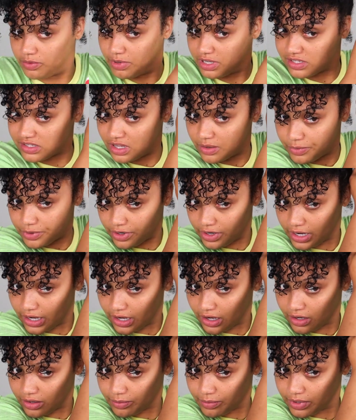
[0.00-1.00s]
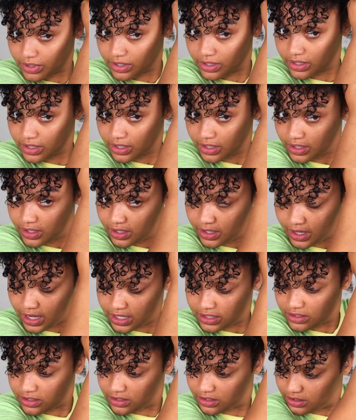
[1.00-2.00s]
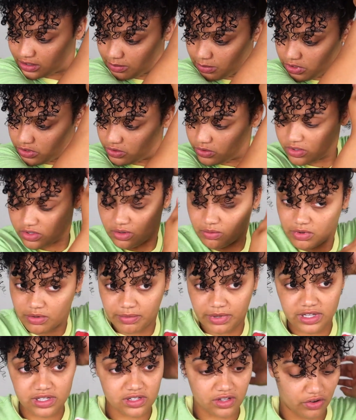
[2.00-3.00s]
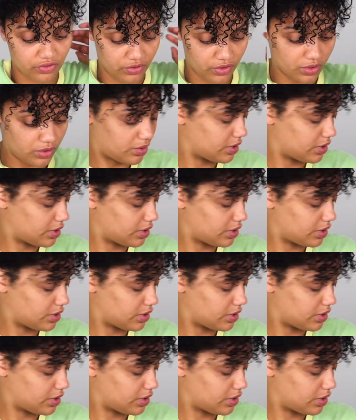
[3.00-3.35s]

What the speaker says: you messed up your hair, but I didn't. Let me do something with myself real